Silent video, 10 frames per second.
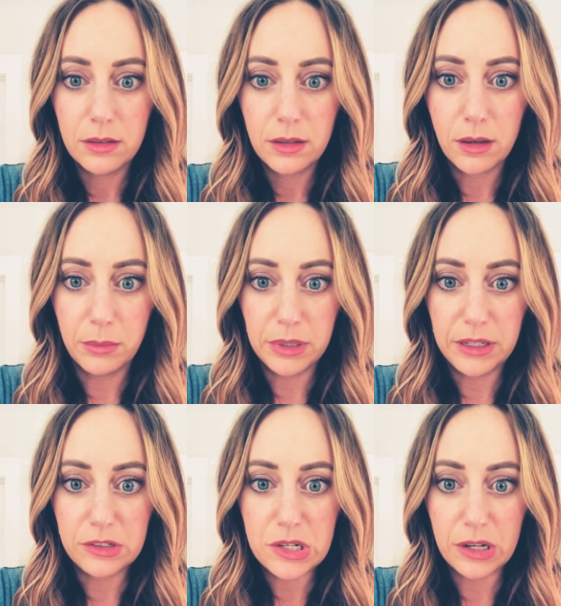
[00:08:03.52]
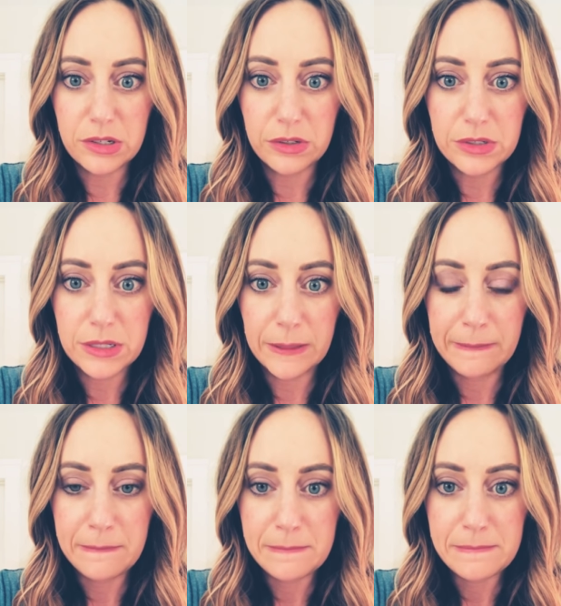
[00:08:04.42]
Complete strangers.
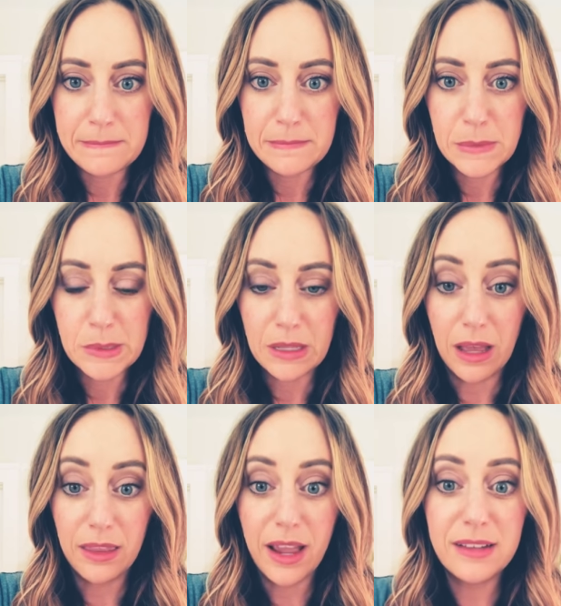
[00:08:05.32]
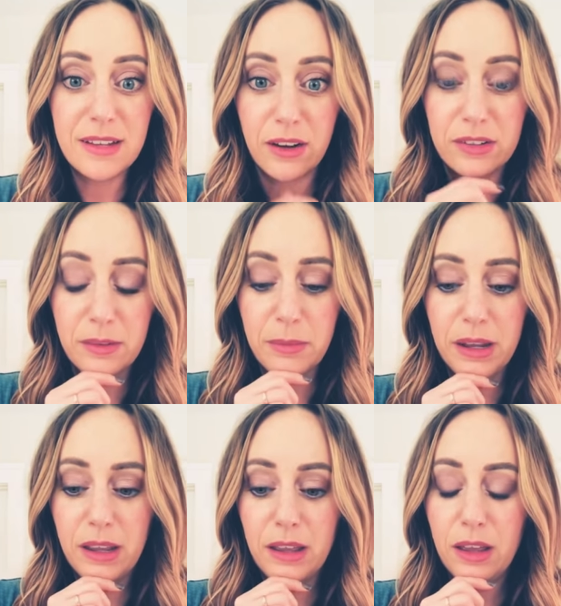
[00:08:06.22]
Like I dare
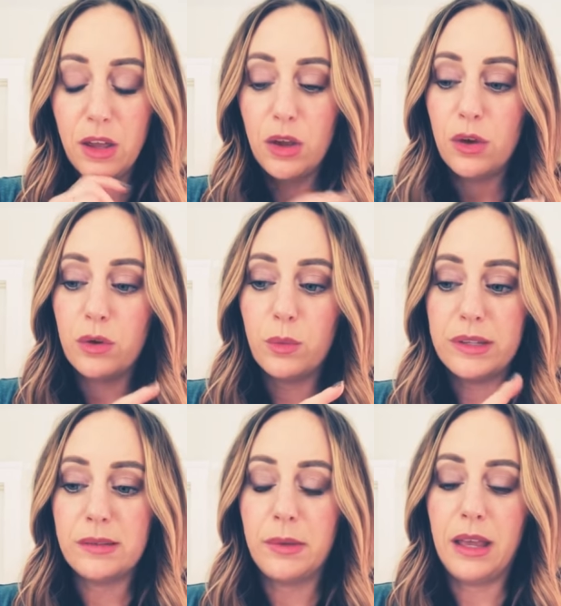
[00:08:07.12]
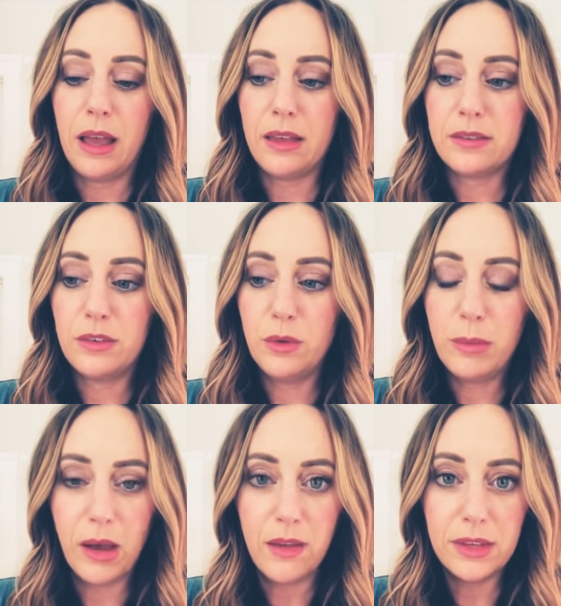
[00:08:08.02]
somebody, when somebody asks you
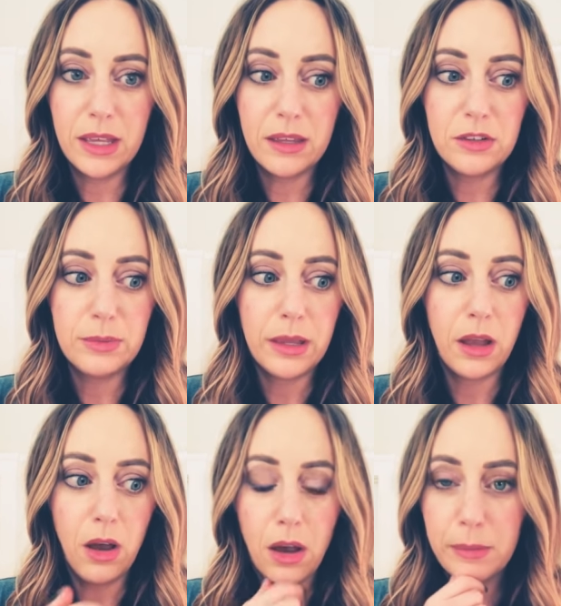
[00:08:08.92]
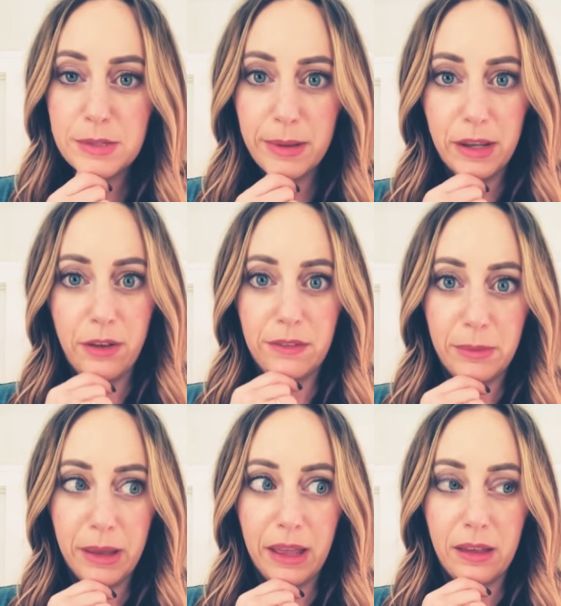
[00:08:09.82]
about having kids, you'd be like, oh, how much money do you have in the
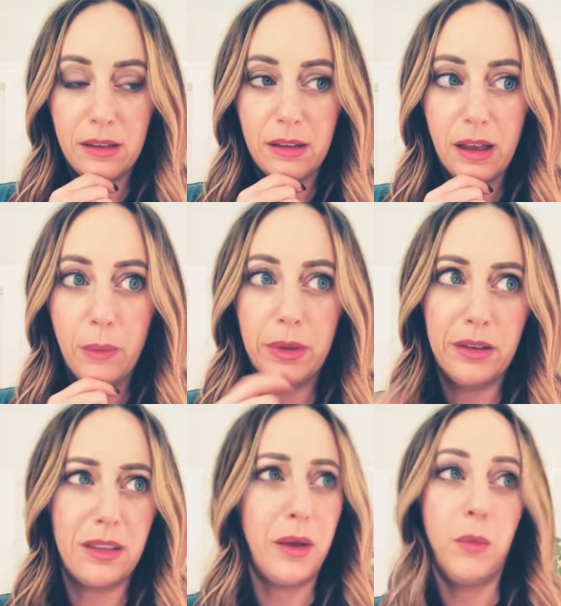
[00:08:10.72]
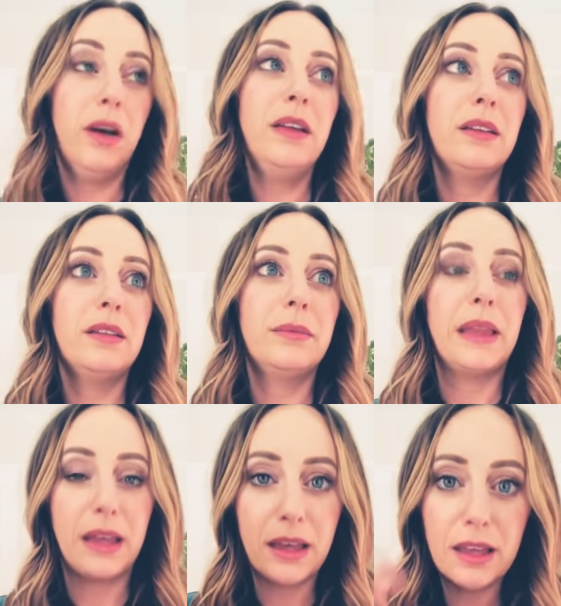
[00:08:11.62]
bank? And when they're like, what?
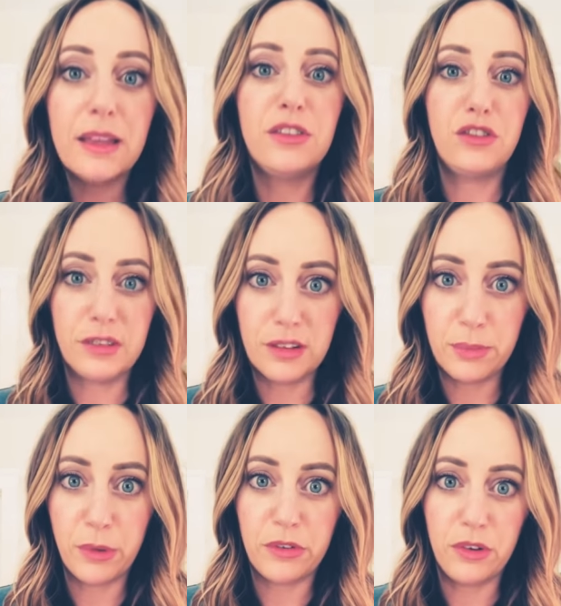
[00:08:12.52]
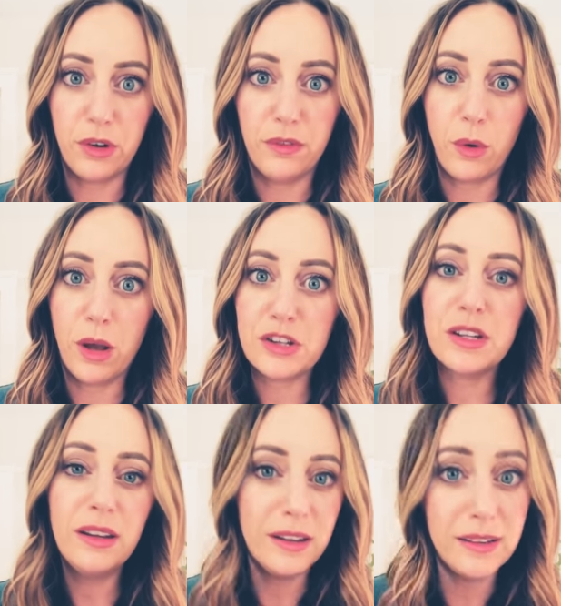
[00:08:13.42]
like, it's just as personal of a
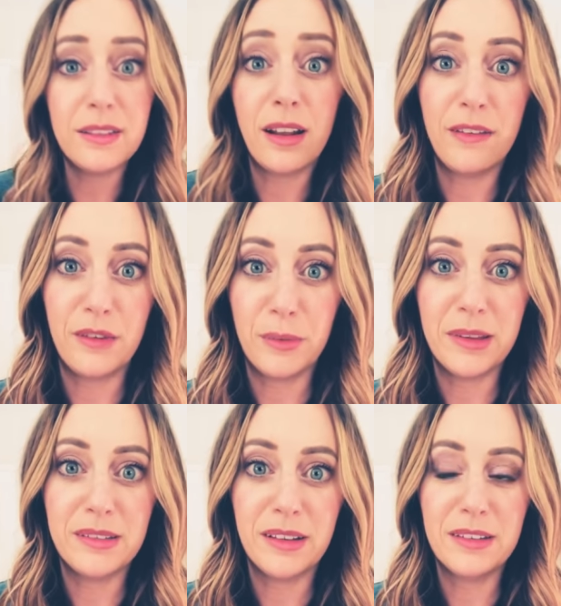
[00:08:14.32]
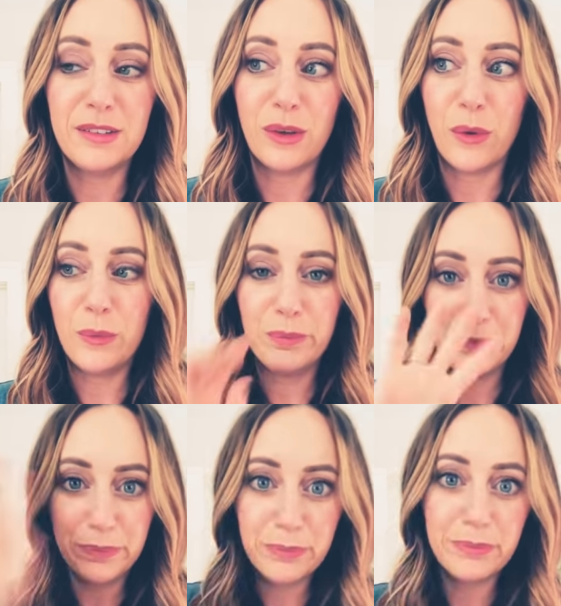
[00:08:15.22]
question and it's none of your business. So
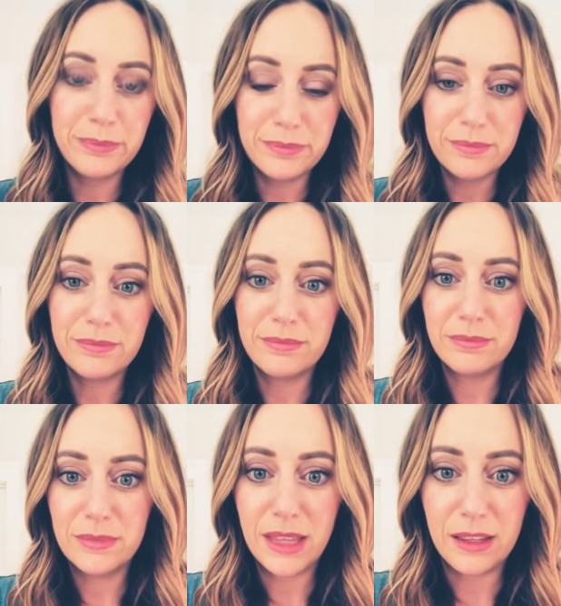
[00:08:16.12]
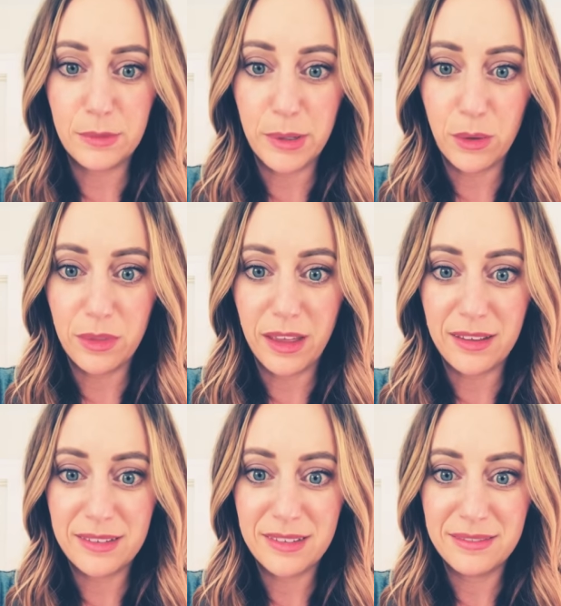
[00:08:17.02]
thanks, but no
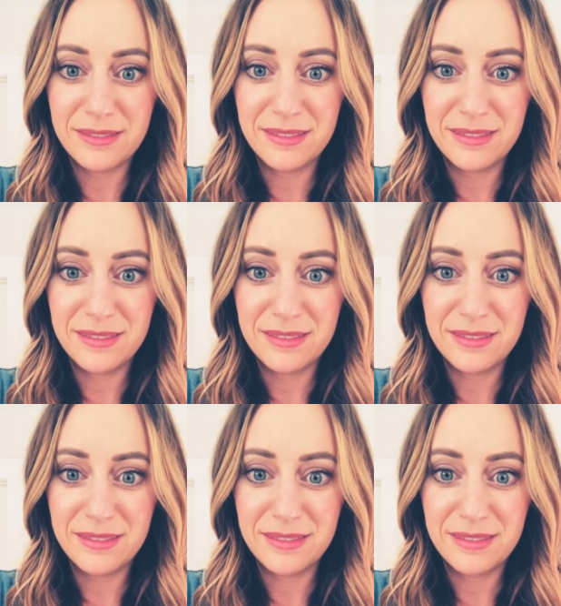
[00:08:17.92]
thanks.